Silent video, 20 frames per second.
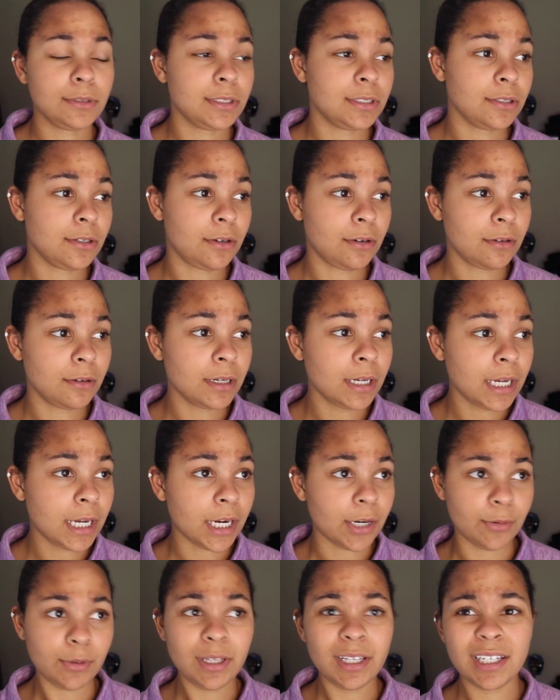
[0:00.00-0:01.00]
So
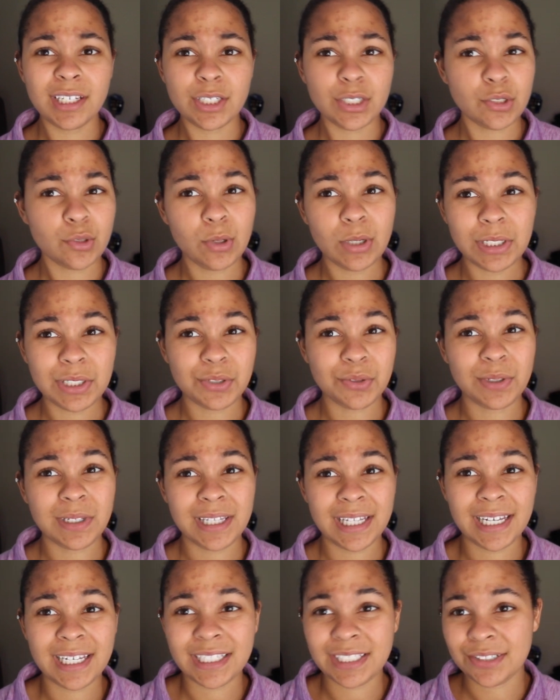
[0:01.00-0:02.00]
I really enjoyed
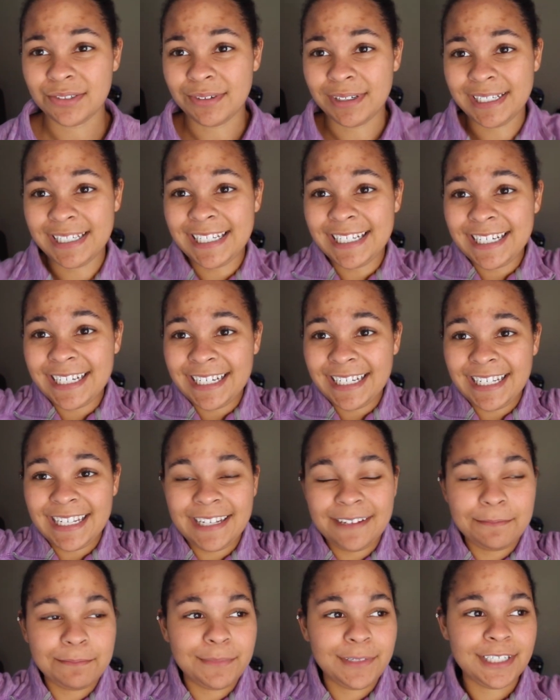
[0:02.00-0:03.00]
doing that, so I did it
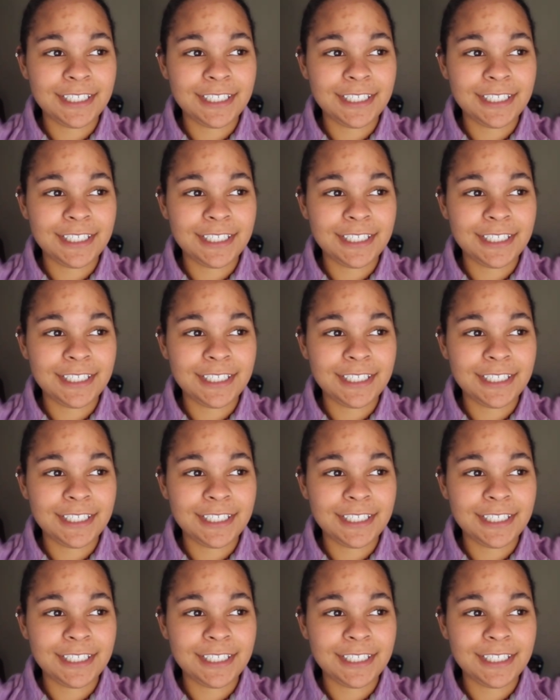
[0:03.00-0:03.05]
again,